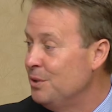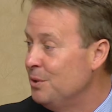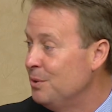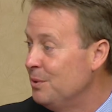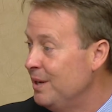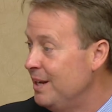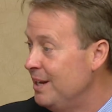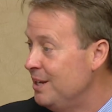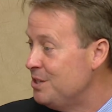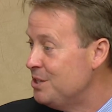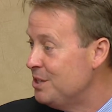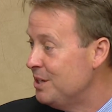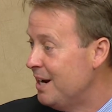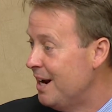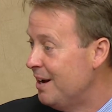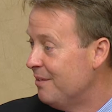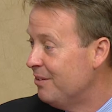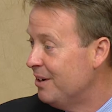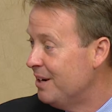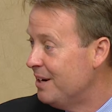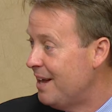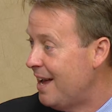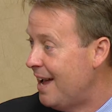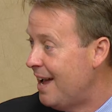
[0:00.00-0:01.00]
do each and
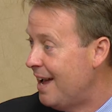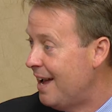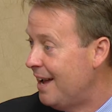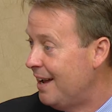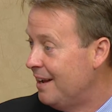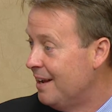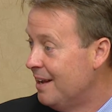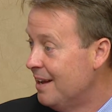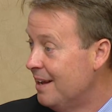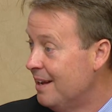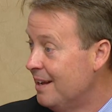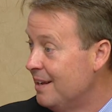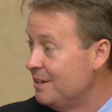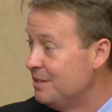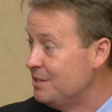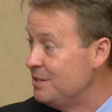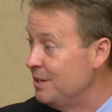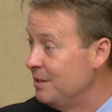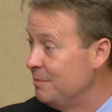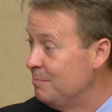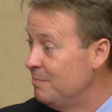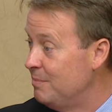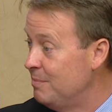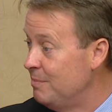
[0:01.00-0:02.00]
every day
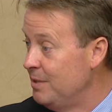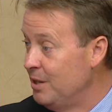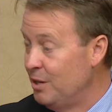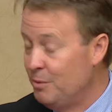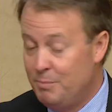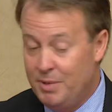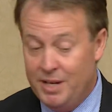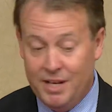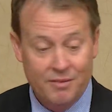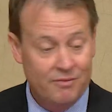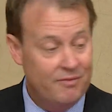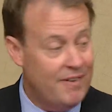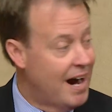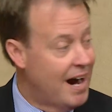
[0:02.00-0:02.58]
to you know be